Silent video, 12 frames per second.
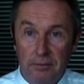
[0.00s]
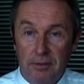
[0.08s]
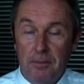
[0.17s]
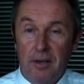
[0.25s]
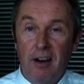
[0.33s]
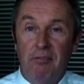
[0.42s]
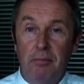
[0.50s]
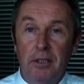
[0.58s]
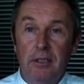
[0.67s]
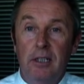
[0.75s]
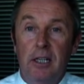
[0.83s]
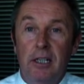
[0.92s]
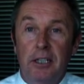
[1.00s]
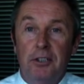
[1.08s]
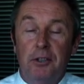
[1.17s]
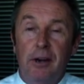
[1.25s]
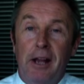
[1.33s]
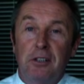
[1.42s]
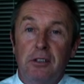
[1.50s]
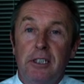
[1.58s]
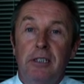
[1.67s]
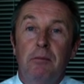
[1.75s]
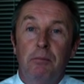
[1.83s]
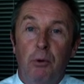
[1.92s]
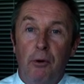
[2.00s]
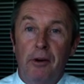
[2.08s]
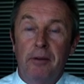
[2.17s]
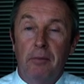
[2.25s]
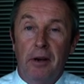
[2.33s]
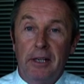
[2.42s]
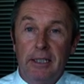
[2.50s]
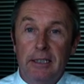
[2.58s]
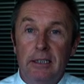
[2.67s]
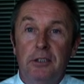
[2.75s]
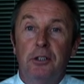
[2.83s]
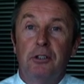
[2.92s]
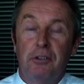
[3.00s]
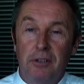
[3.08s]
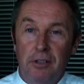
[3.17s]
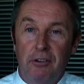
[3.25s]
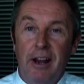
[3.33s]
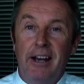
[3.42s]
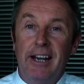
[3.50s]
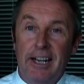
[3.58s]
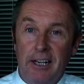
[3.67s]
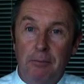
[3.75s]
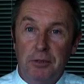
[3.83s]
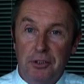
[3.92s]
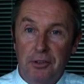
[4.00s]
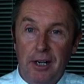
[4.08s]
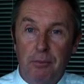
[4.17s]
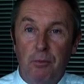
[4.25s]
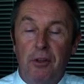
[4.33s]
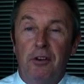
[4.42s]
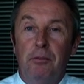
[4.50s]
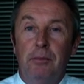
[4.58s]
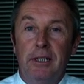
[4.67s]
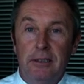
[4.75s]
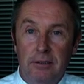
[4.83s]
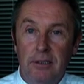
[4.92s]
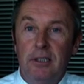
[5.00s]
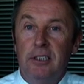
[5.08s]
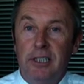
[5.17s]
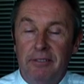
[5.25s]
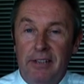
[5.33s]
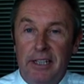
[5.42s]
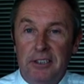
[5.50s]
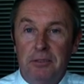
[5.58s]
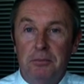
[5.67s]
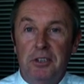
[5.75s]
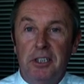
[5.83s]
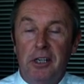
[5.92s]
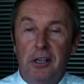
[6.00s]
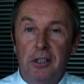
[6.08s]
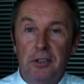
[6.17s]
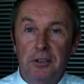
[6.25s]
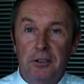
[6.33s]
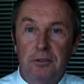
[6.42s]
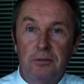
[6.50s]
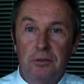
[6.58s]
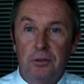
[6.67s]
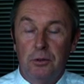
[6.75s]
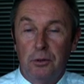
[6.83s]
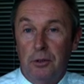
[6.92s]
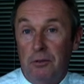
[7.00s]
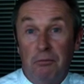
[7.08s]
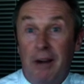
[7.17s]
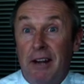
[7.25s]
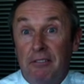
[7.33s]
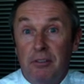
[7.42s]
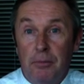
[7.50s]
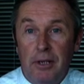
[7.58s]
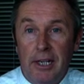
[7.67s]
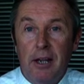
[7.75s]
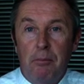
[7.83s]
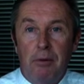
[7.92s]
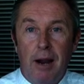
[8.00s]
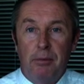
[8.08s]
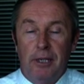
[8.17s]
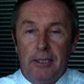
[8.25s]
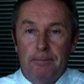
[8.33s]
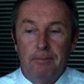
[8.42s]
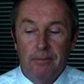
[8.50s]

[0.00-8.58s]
from the government because you're actually borrowing money to create an income stream, whether it be dividends and shares or rent from an income property.